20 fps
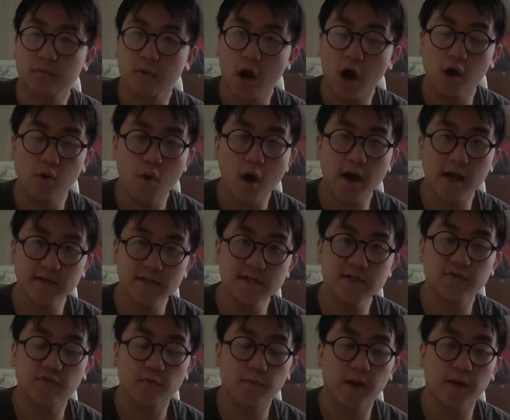hard work is
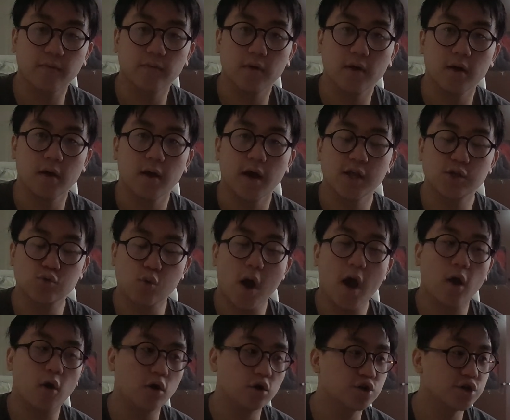easy for me. It's
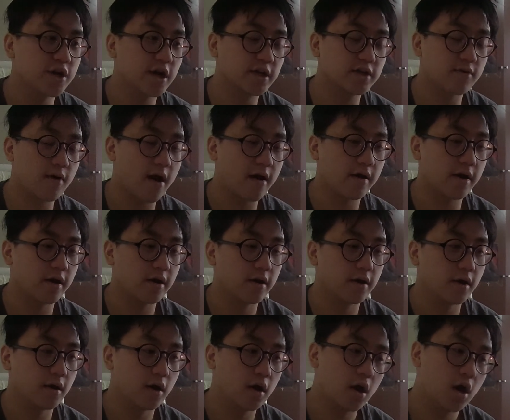quite contradictory,
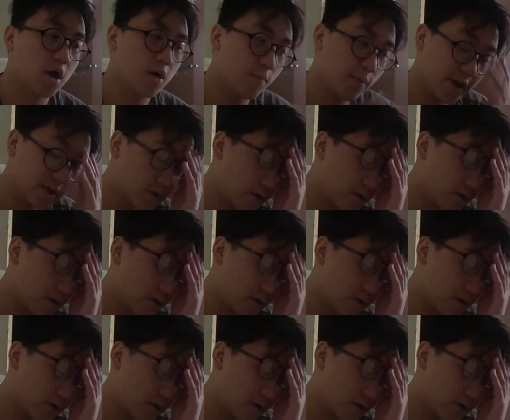but